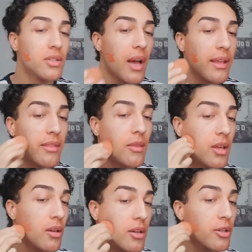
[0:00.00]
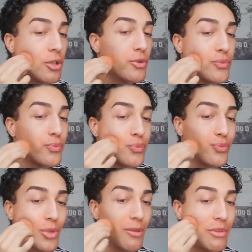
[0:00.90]
So I think,
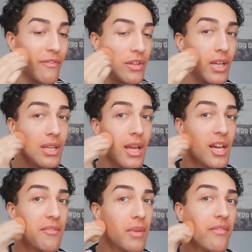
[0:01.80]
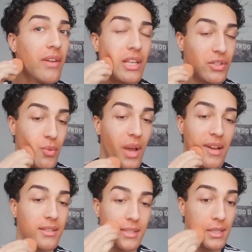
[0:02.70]
and if they're gonna have my face
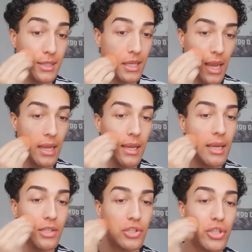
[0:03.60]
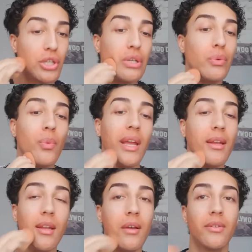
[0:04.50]
waxed again, I just don't know
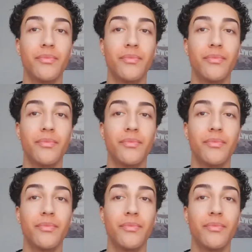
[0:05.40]
when.